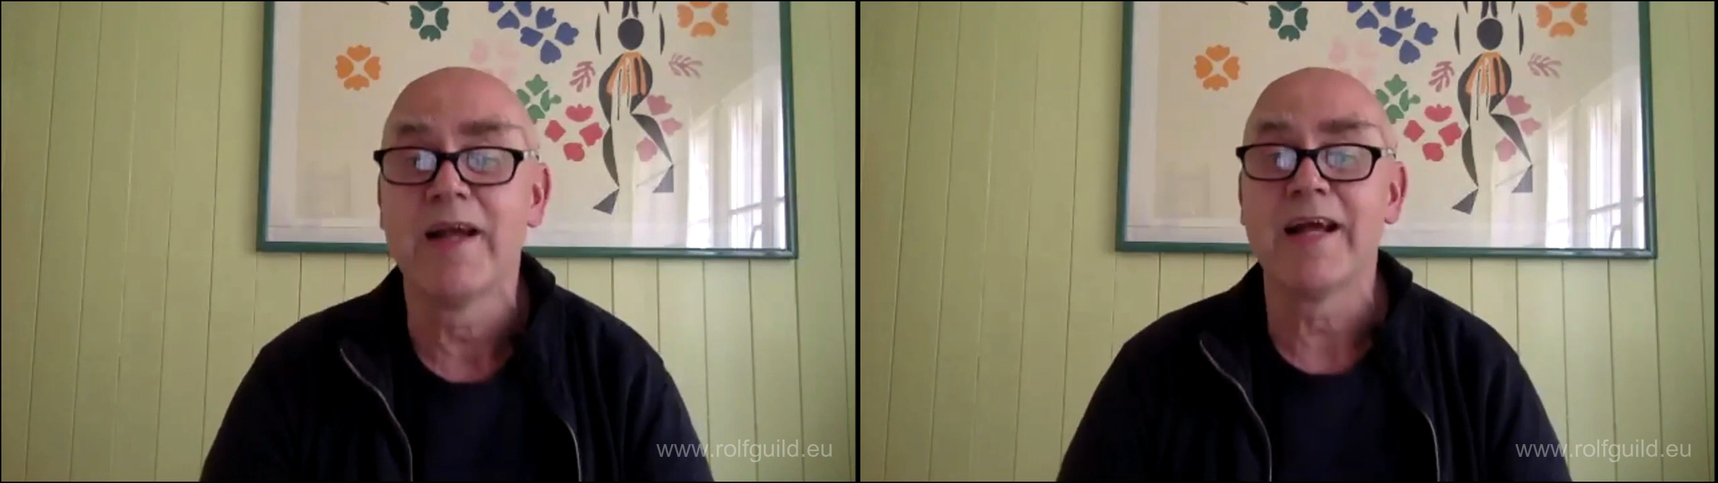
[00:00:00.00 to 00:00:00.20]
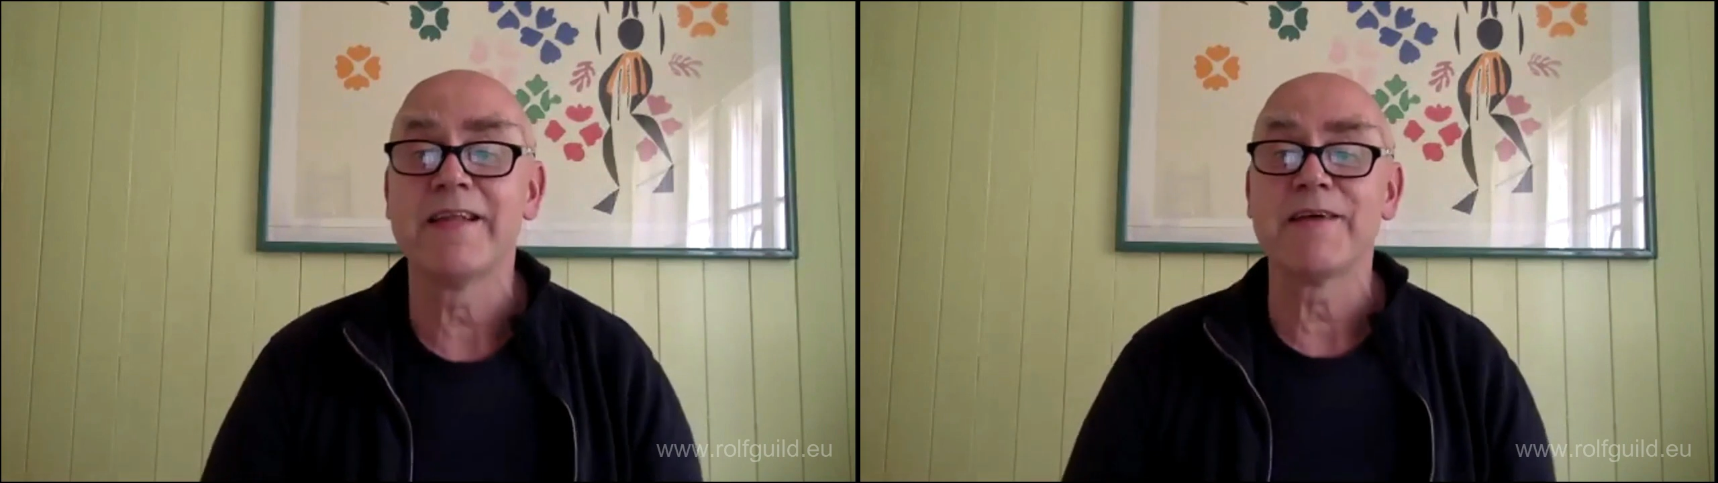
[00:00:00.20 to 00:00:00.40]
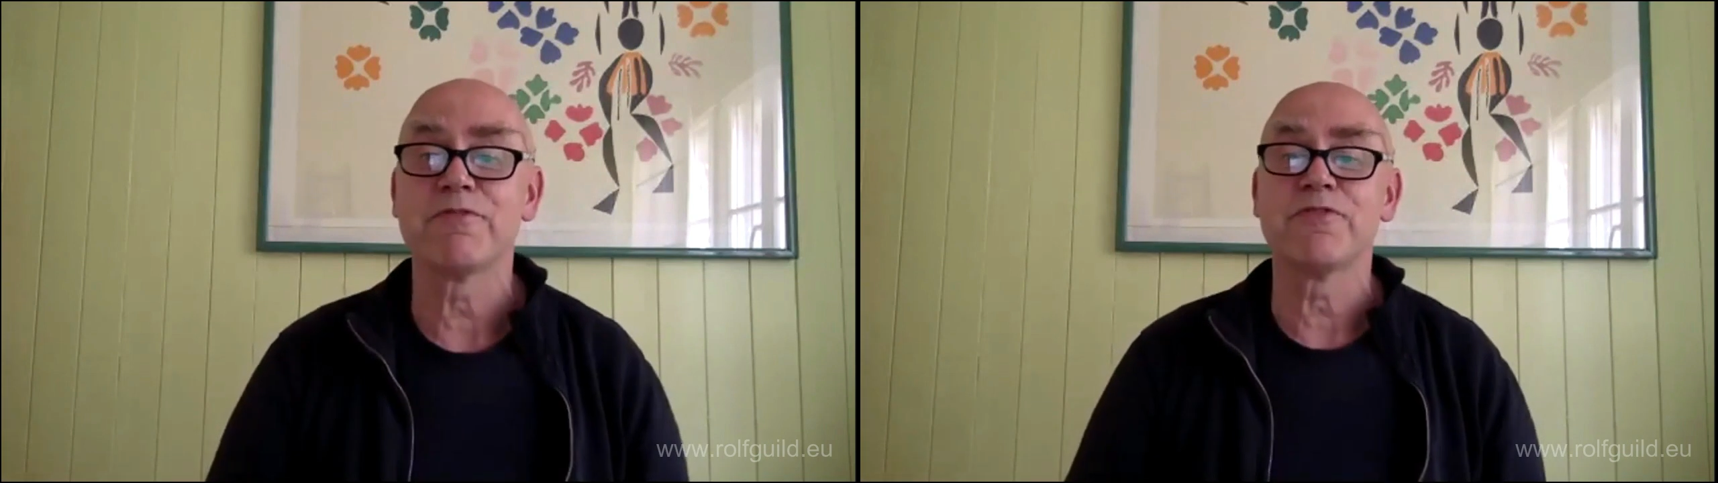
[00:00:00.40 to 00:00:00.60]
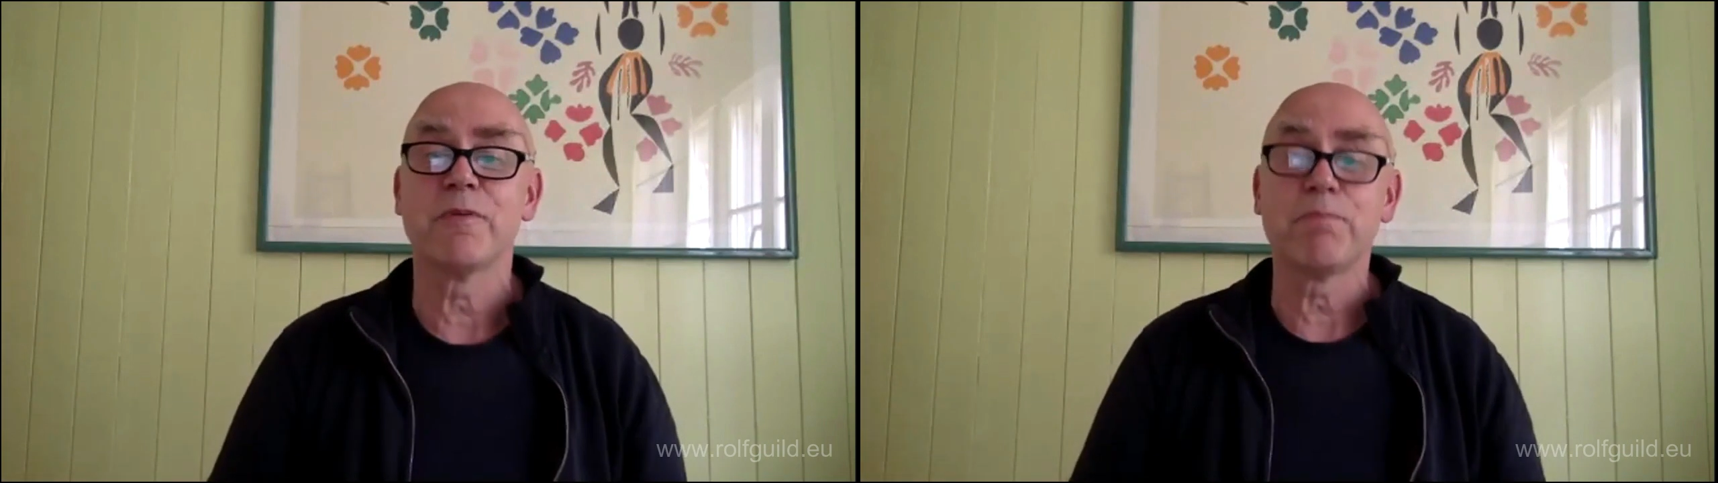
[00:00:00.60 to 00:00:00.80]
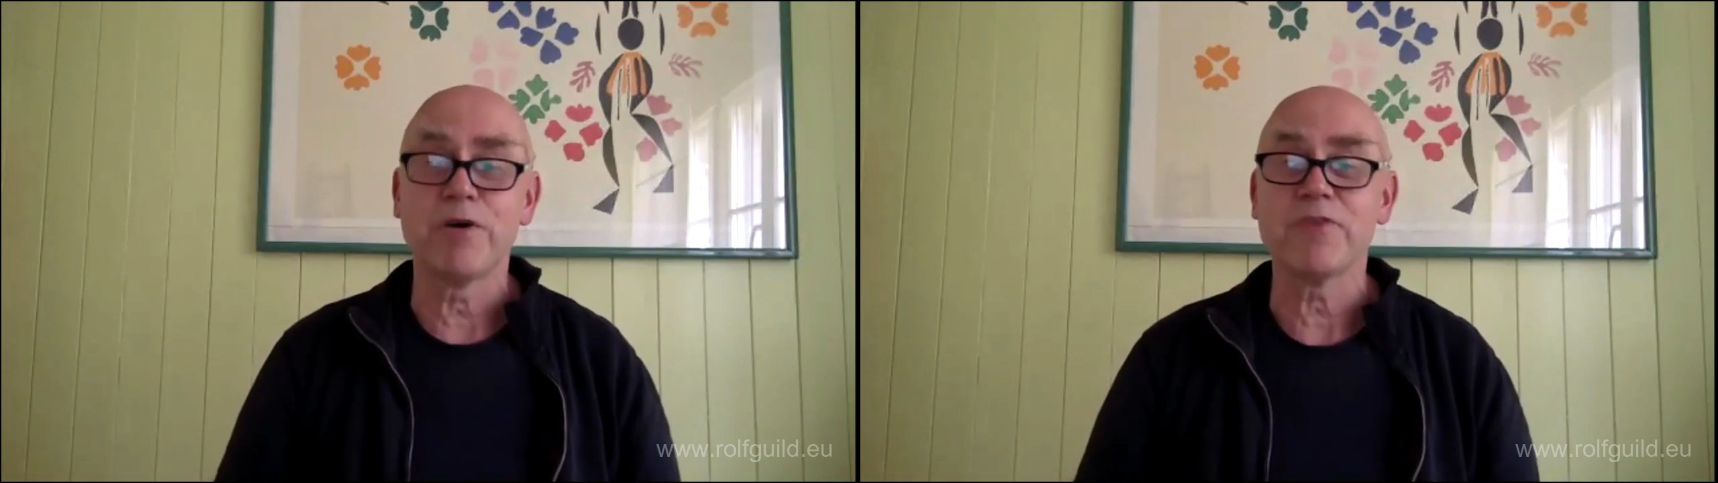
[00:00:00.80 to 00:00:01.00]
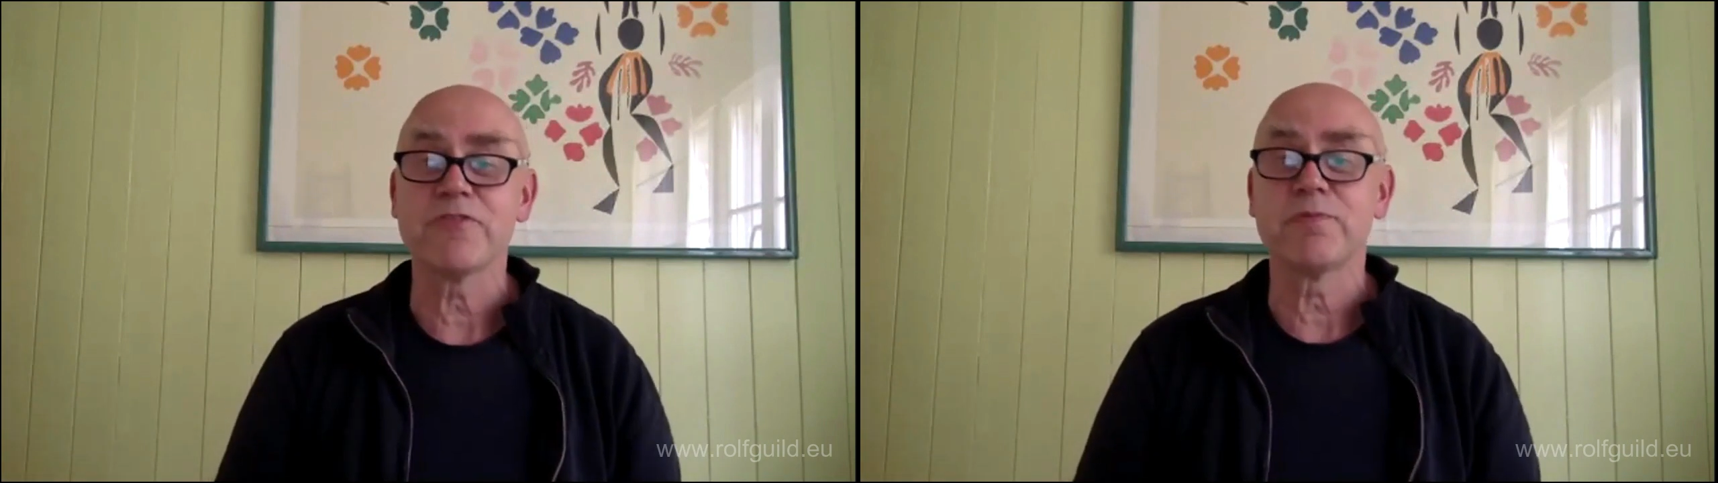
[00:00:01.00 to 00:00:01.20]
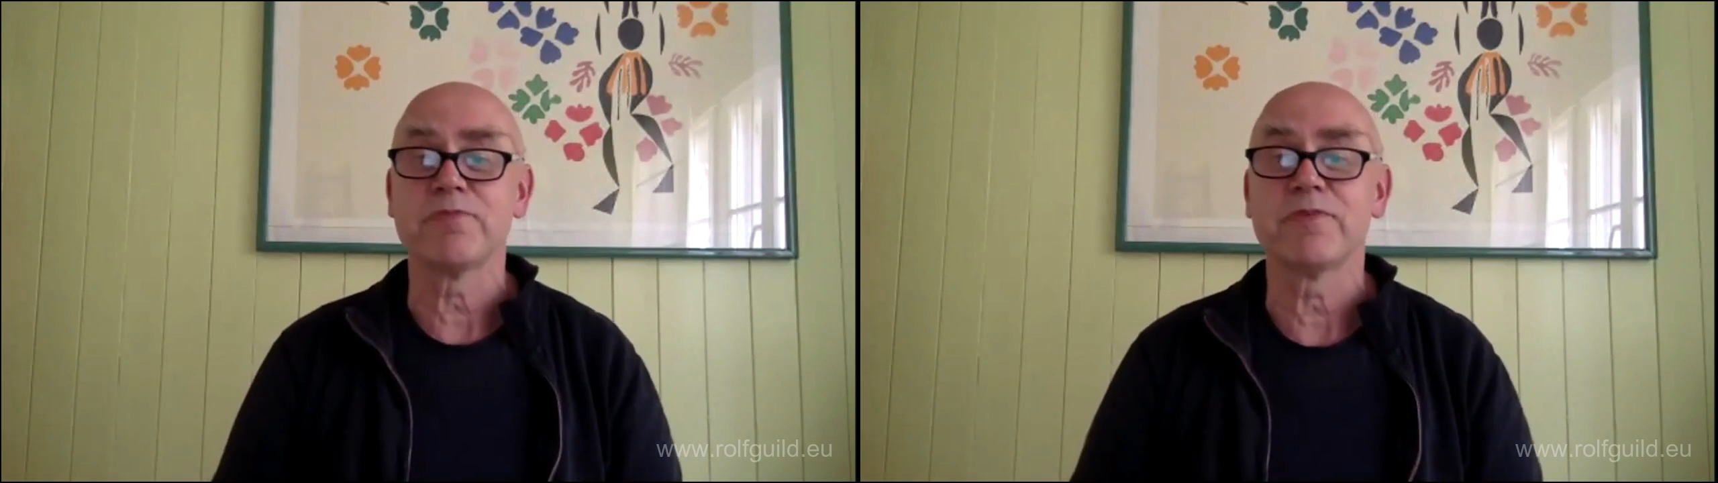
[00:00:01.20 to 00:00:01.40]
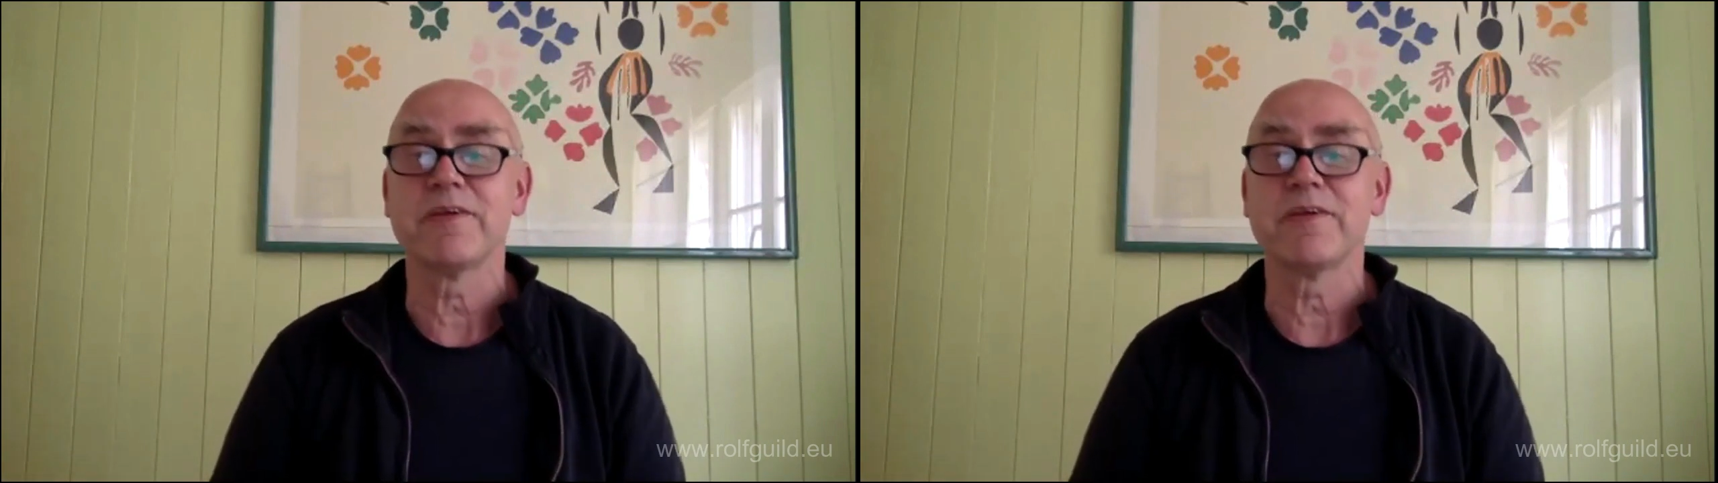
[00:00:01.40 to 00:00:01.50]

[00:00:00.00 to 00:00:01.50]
and that was not possible for